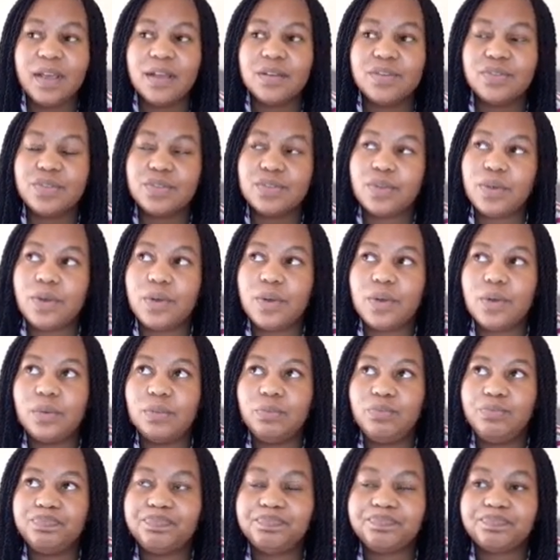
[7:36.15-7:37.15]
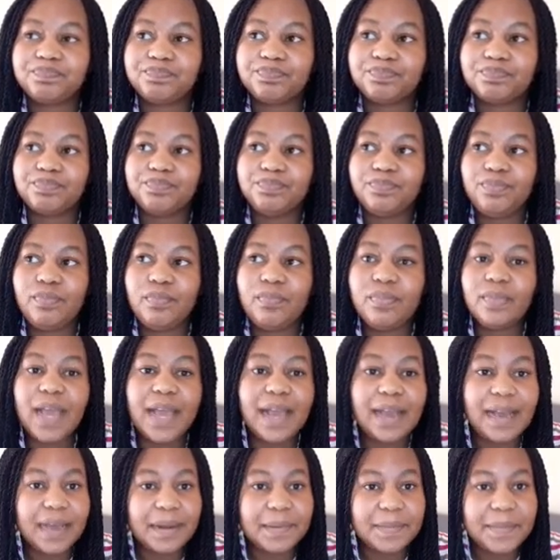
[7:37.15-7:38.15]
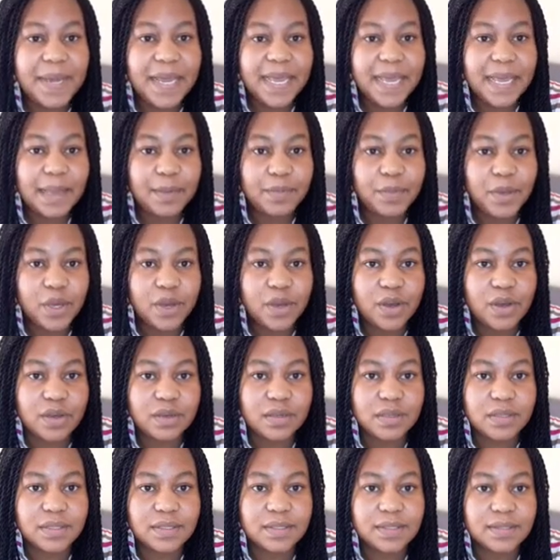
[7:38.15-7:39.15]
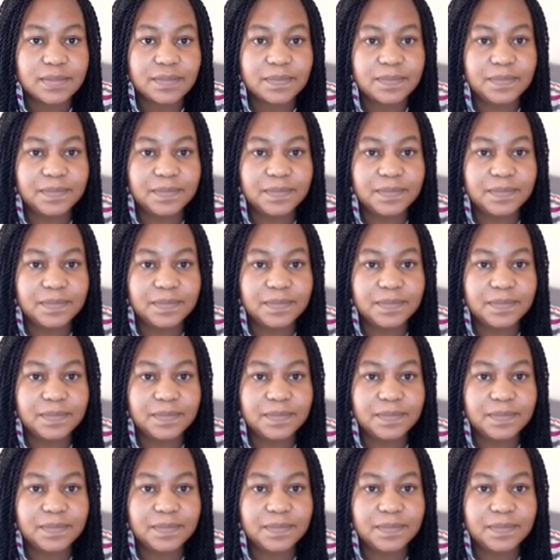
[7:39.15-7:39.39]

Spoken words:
So, I cut my hair because